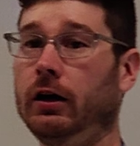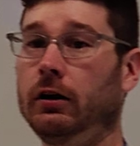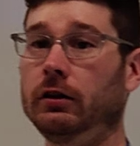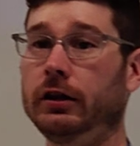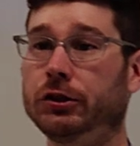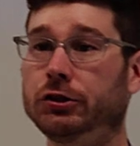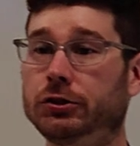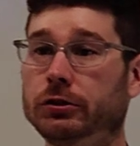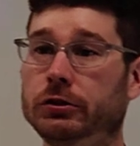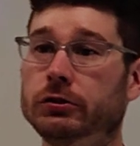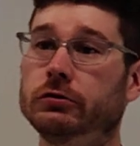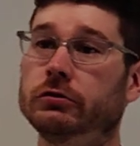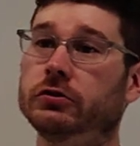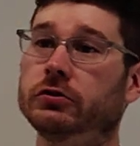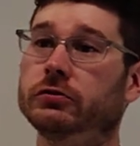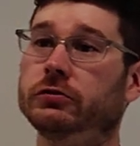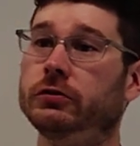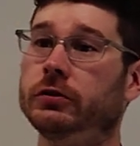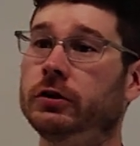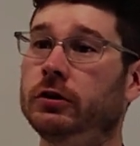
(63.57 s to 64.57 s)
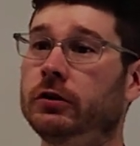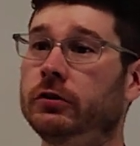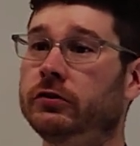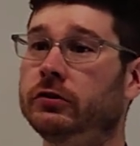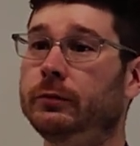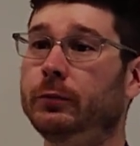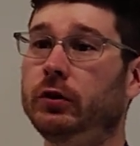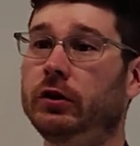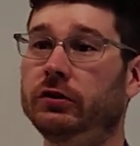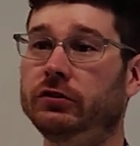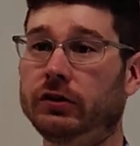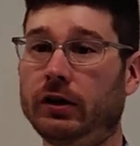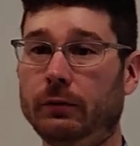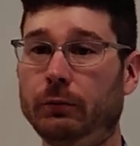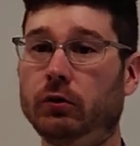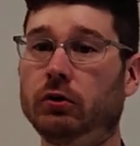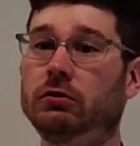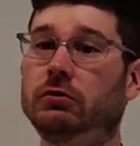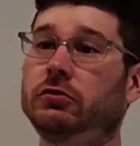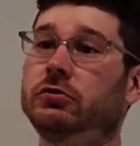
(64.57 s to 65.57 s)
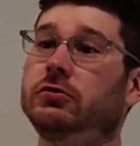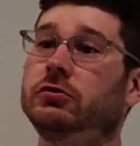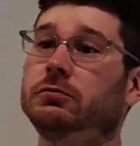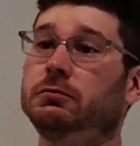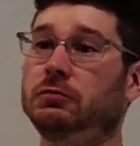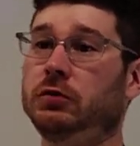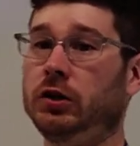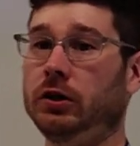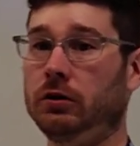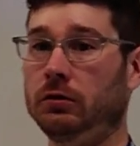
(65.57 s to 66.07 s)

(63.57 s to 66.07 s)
I'll let you loose for simple examples,